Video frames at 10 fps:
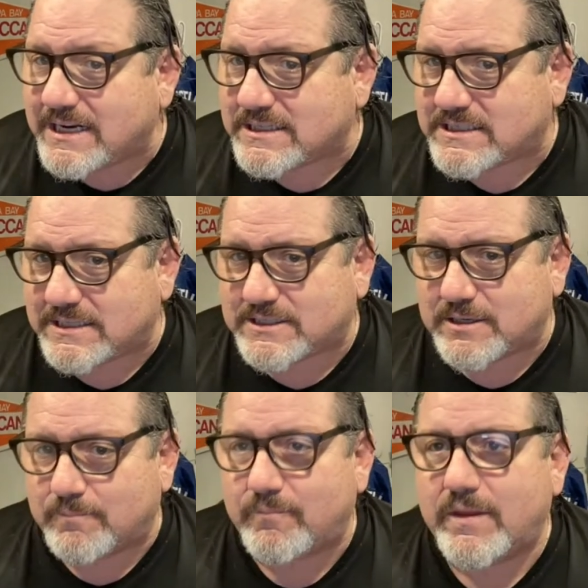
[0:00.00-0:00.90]
in the
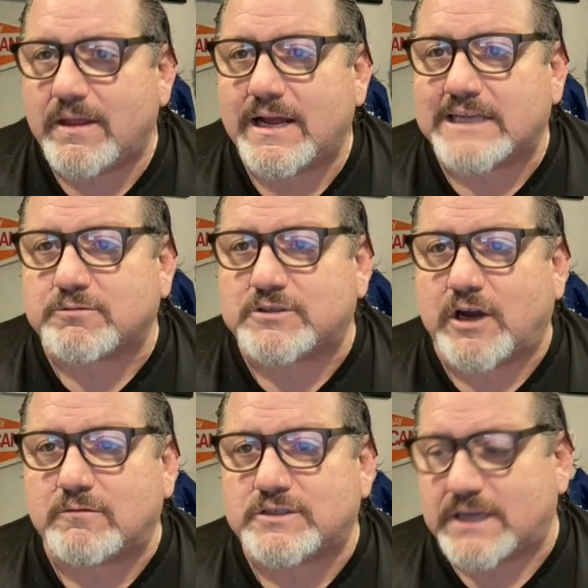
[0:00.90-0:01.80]
system. That's what
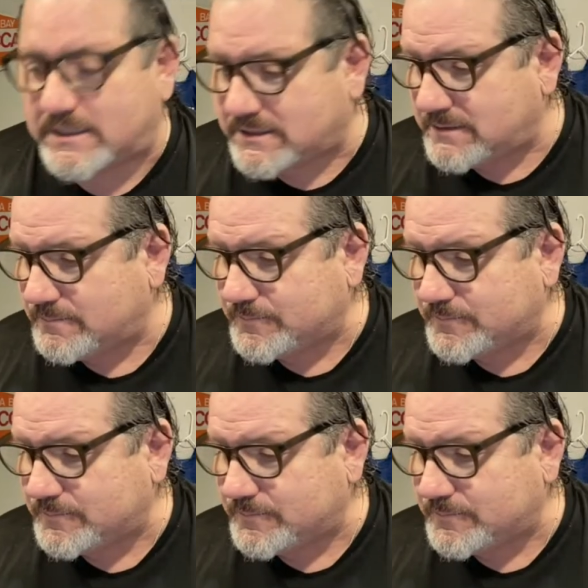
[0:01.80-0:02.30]
Tone says.